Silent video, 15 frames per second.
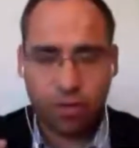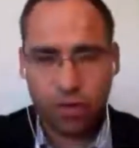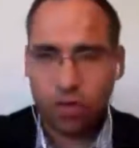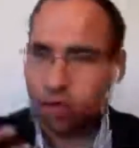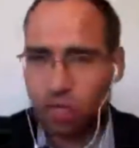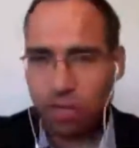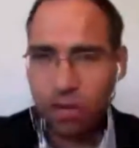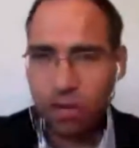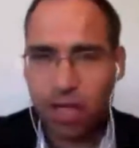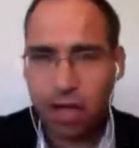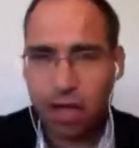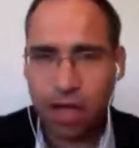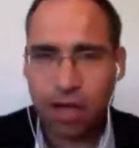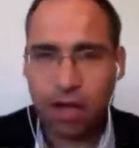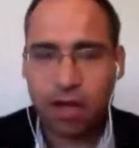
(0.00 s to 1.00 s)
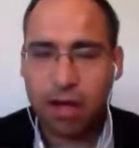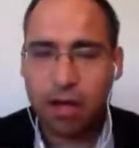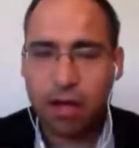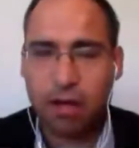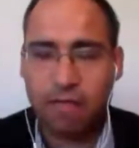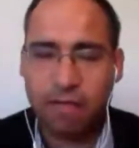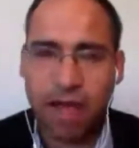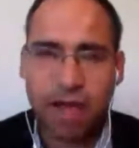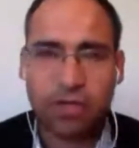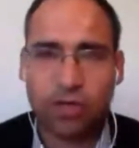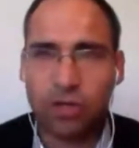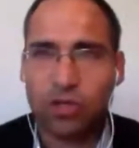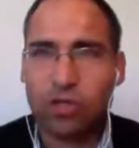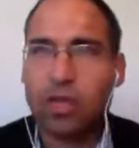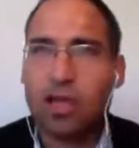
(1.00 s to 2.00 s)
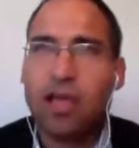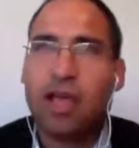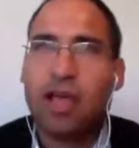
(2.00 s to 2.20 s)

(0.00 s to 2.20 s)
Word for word: of the social media uh, factors